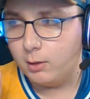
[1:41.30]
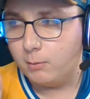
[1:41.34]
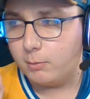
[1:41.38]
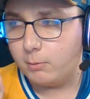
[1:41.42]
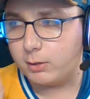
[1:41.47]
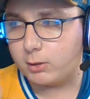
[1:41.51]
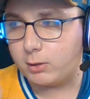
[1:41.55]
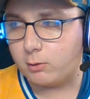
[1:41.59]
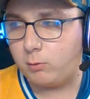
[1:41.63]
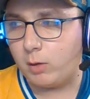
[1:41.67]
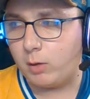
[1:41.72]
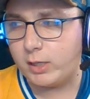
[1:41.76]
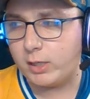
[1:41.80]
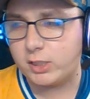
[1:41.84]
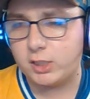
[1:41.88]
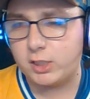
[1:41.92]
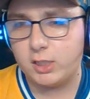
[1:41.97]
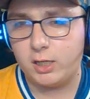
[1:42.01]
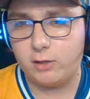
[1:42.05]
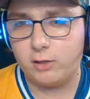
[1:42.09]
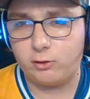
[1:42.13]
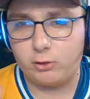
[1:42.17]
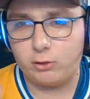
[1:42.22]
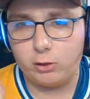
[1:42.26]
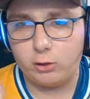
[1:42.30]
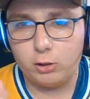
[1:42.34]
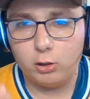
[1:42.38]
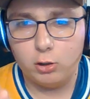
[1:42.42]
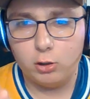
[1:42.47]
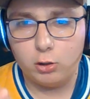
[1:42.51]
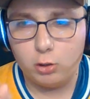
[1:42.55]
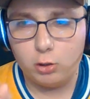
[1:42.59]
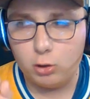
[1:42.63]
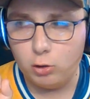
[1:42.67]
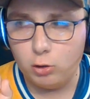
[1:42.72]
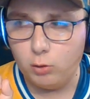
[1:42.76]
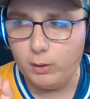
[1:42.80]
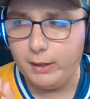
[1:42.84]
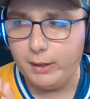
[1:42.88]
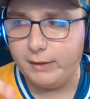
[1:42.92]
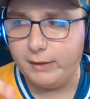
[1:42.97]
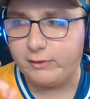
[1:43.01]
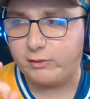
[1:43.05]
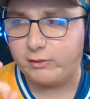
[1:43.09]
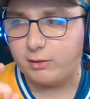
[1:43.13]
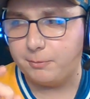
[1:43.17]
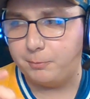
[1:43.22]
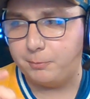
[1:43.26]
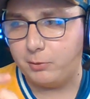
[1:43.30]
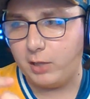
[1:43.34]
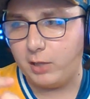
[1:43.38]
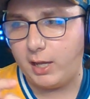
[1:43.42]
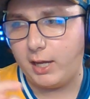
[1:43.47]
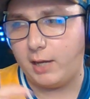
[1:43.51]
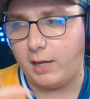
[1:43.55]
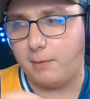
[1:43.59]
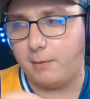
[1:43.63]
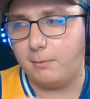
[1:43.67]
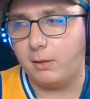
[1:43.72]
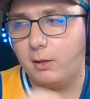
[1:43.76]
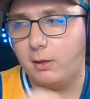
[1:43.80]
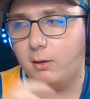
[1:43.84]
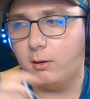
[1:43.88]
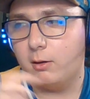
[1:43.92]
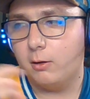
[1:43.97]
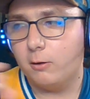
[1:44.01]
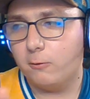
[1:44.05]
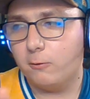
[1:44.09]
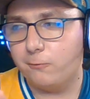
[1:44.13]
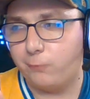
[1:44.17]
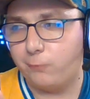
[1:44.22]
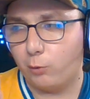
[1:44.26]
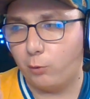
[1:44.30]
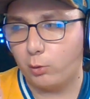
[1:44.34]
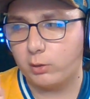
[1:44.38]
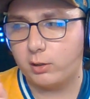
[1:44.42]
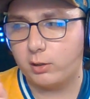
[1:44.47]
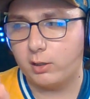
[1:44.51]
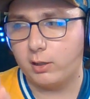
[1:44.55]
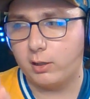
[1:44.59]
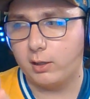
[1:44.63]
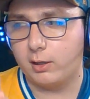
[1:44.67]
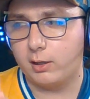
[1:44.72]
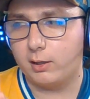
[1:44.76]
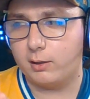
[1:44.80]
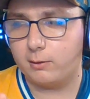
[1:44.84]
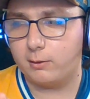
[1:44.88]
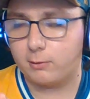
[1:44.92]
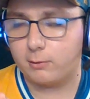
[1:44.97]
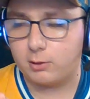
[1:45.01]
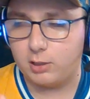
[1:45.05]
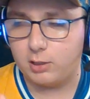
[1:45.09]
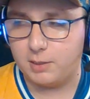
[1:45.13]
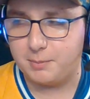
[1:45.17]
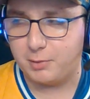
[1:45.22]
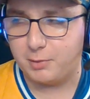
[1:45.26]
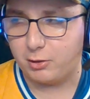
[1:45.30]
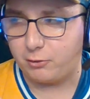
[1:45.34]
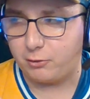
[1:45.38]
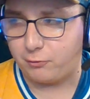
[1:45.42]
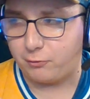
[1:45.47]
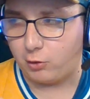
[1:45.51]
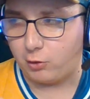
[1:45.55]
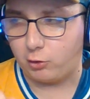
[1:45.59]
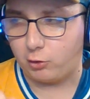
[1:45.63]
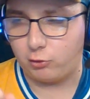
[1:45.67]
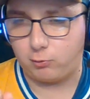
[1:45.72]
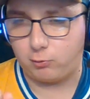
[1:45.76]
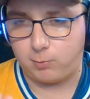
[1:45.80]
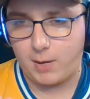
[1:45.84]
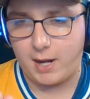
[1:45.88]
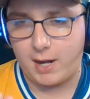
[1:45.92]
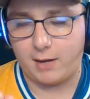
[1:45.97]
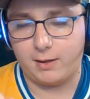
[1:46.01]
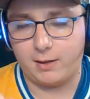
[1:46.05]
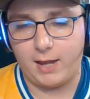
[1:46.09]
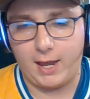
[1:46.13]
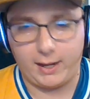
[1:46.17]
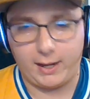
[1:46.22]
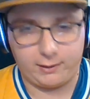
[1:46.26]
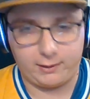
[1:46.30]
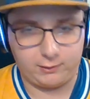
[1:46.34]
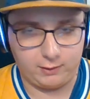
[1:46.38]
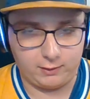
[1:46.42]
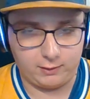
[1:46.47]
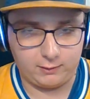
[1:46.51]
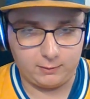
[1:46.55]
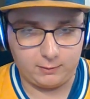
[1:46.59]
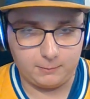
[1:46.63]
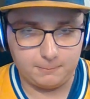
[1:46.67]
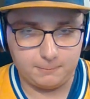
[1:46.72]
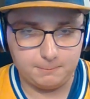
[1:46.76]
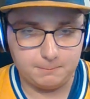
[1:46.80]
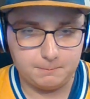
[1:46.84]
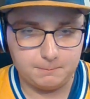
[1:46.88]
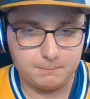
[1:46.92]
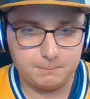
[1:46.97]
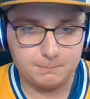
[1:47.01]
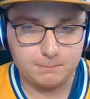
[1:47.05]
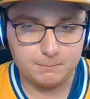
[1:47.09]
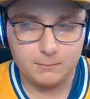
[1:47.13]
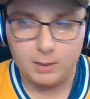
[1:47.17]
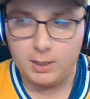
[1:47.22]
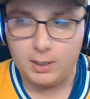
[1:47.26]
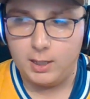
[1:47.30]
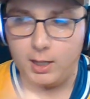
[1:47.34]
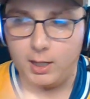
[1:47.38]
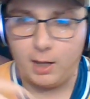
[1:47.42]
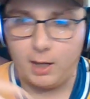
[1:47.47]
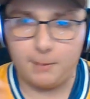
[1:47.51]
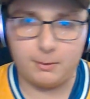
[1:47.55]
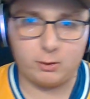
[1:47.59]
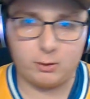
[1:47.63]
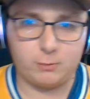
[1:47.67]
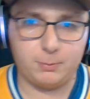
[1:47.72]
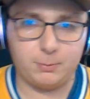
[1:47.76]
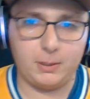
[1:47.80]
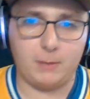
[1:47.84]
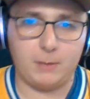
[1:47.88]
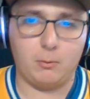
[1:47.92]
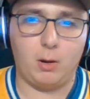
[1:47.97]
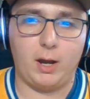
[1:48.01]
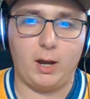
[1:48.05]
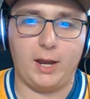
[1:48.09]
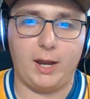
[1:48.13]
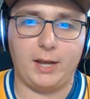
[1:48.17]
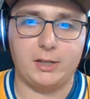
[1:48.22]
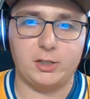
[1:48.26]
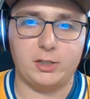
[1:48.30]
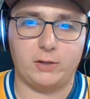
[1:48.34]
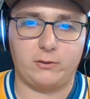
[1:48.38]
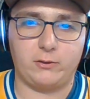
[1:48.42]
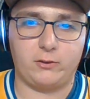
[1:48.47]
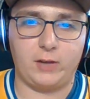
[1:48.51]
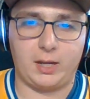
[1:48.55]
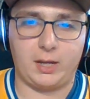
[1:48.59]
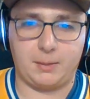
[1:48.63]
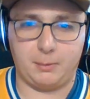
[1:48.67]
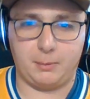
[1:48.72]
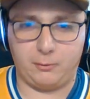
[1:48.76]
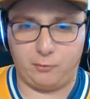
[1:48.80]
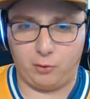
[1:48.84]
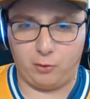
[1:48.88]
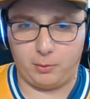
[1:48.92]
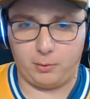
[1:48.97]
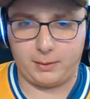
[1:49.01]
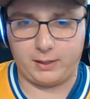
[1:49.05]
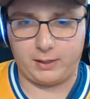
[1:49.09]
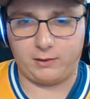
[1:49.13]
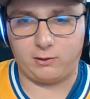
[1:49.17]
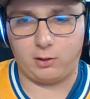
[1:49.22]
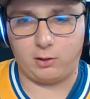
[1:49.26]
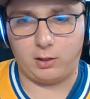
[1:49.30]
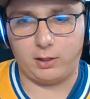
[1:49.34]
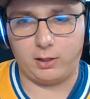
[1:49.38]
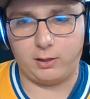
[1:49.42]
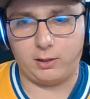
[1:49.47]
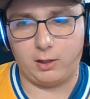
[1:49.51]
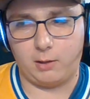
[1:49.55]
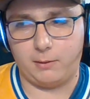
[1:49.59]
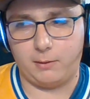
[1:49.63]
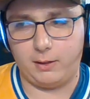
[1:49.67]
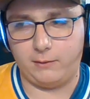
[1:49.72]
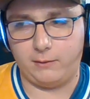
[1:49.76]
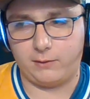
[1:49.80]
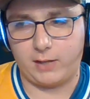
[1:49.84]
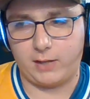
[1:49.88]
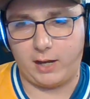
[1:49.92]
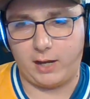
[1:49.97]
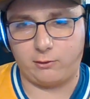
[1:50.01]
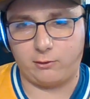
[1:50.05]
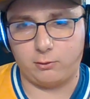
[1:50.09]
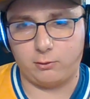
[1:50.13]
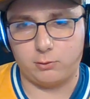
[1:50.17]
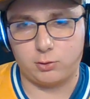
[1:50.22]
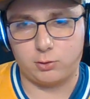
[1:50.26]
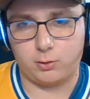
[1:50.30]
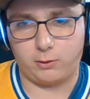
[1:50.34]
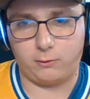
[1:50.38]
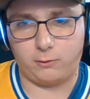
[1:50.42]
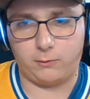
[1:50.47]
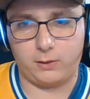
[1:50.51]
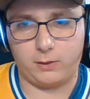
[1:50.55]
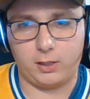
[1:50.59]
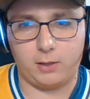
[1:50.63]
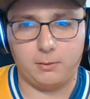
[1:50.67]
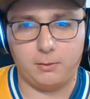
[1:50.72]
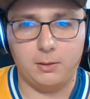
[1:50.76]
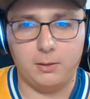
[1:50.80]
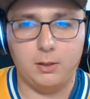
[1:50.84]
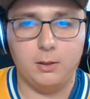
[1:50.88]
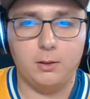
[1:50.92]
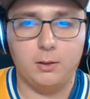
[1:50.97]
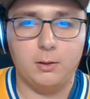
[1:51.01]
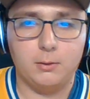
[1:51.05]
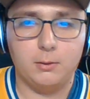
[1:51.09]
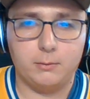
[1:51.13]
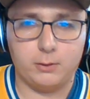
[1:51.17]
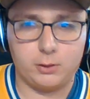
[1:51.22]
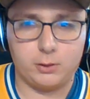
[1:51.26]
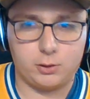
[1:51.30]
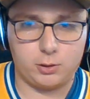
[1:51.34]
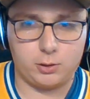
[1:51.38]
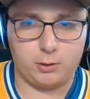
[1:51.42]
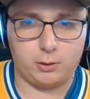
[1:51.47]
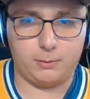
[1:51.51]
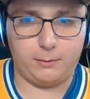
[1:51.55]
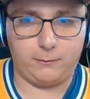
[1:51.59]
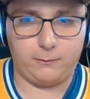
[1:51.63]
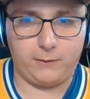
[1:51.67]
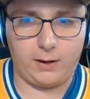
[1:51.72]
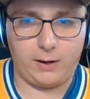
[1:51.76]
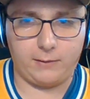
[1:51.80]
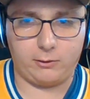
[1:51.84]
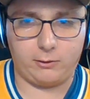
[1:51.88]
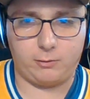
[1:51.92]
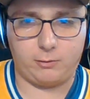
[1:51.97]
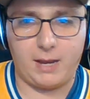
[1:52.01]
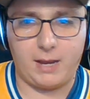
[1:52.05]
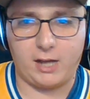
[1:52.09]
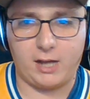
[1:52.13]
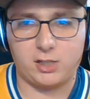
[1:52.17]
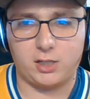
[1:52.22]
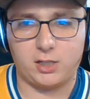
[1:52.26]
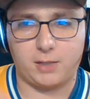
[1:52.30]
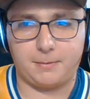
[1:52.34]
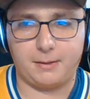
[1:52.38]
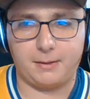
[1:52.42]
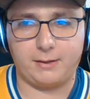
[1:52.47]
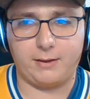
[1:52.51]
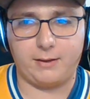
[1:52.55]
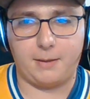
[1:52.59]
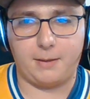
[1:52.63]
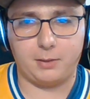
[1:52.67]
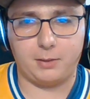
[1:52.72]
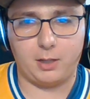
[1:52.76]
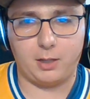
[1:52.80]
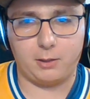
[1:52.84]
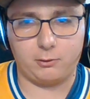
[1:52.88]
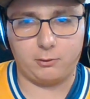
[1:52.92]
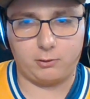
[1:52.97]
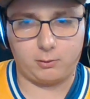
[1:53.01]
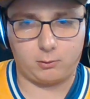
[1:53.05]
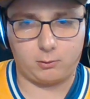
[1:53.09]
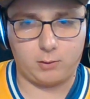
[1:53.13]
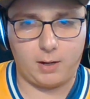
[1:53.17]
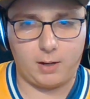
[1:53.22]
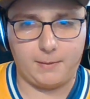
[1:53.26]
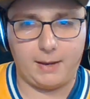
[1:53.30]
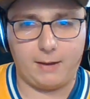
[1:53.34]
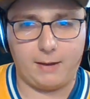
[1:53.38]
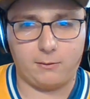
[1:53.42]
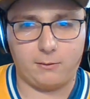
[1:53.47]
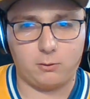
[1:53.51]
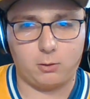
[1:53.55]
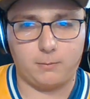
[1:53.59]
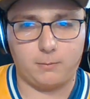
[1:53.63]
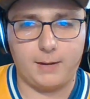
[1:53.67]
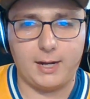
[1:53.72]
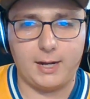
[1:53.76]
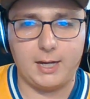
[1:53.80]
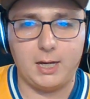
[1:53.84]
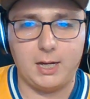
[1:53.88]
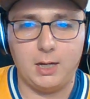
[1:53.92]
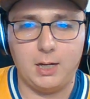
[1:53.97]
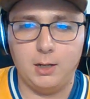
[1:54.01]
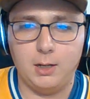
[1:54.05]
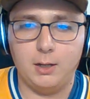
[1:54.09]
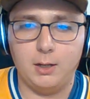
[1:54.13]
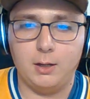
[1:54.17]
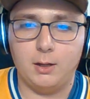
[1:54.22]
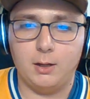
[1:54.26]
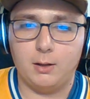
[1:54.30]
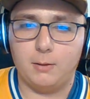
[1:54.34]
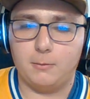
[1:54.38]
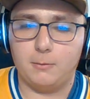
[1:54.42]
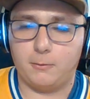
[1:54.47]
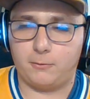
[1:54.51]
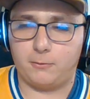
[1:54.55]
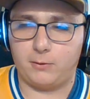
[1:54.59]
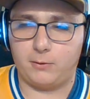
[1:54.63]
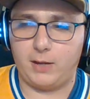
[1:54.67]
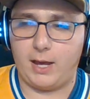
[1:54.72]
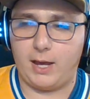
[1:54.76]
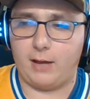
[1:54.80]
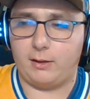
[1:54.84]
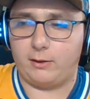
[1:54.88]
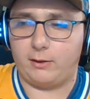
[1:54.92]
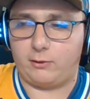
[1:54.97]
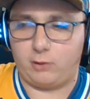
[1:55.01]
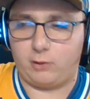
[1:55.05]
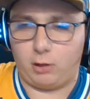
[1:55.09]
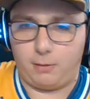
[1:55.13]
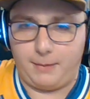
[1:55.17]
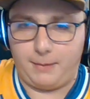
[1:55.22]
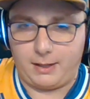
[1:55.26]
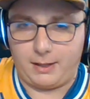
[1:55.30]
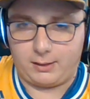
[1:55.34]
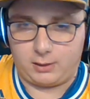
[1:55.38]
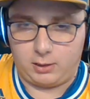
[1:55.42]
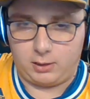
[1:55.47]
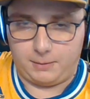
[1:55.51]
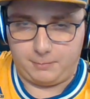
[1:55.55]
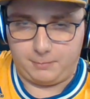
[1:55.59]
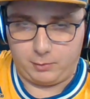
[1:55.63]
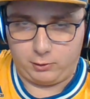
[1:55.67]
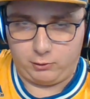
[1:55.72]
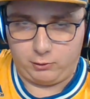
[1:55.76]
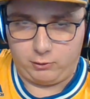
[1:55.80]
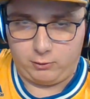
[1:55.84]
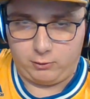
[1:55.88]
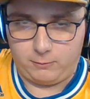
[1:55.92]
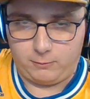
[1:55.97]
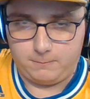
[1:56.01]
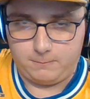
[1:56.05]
But the question is, who is to blame for the Clippers' first round exit? I'm going to explain why in just a second. Before we get started, though, if you guys do enjoy this video, please show me a favor, smash the like button down below, subscribe if you haven't already. For now, let's talk about the Clippers.